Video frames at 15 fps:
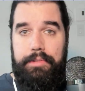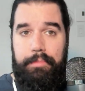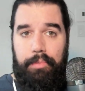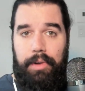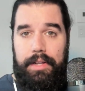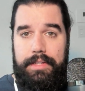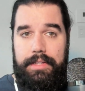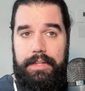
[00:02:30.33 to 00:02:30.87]

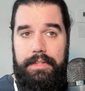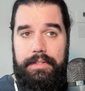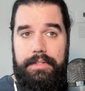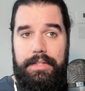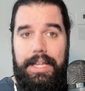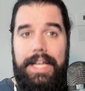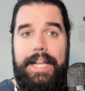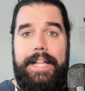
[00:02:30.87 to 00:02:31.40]

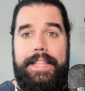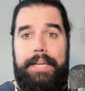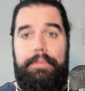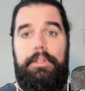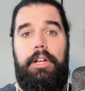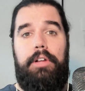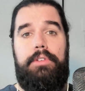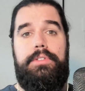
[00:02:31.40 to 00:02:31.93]
process, they
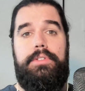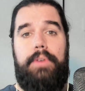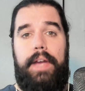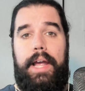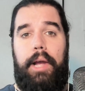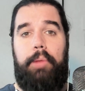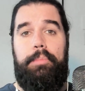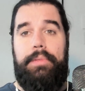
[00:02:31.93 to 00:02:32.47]
will also
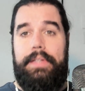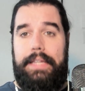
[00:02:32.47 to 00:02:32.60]
help